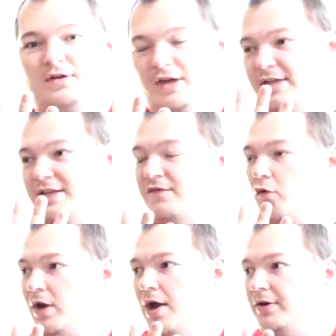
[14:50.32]
It's in
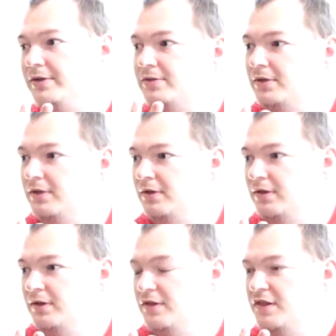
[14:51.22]
4 counties.
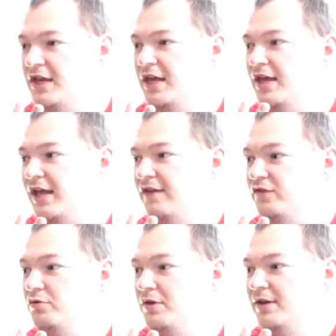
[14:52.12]
If
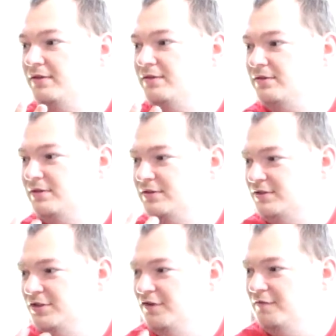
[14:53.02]
you get
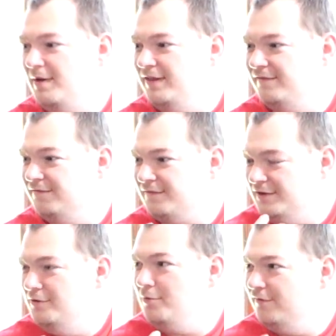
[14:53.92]
served by the
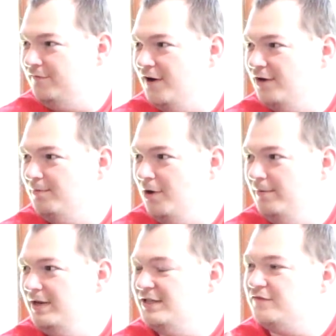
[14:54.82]
Kilbourne Fire
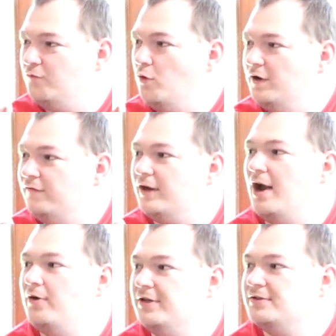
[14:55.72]
Department, it's 4 different
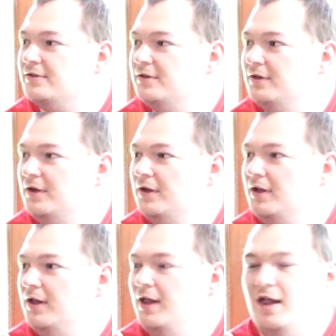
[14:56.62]
counties.
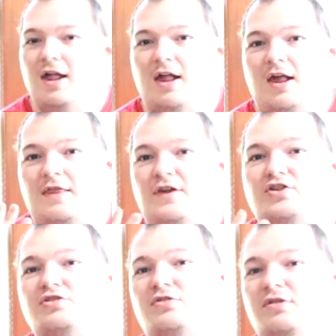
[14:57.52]

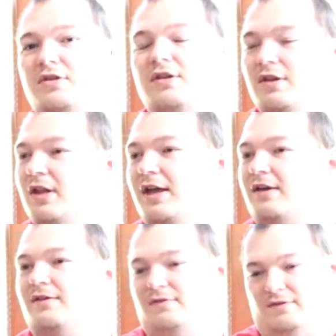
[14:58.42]
There's a,
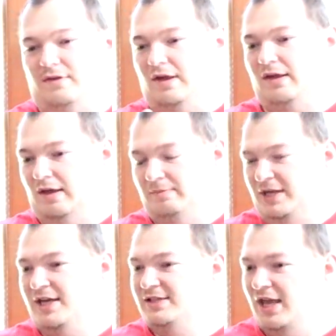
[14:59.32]
like,
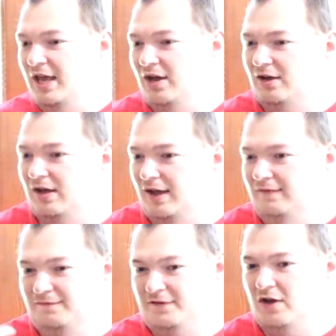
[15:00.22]
because
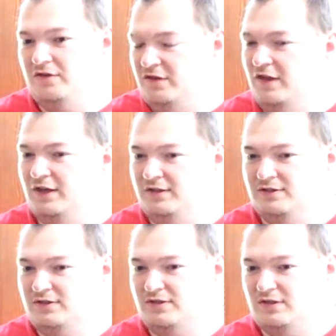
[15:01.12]
I've done
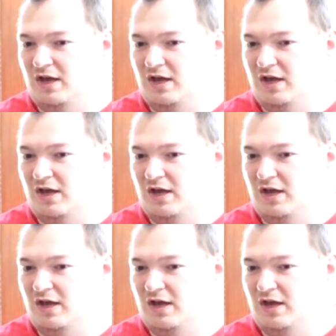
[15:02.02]
things